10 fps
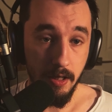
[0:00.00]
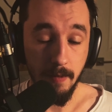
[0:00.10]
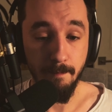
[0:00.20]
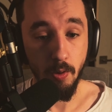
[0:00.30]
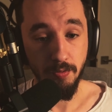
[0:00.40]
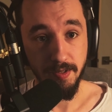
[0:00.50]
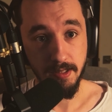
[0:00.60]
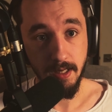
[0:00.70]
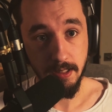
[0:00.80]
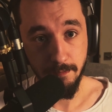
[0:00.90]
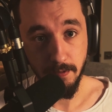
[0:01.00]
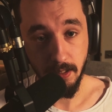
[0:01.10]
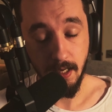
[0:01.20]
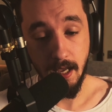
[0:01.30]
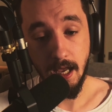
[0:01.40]
in both the
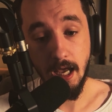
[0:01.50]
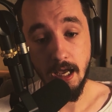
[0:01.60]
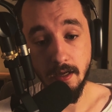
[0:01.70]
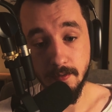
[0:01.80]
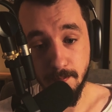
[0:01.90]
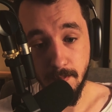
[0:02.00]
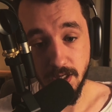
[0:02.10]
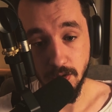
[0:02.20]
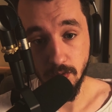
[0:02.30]
scientific and magical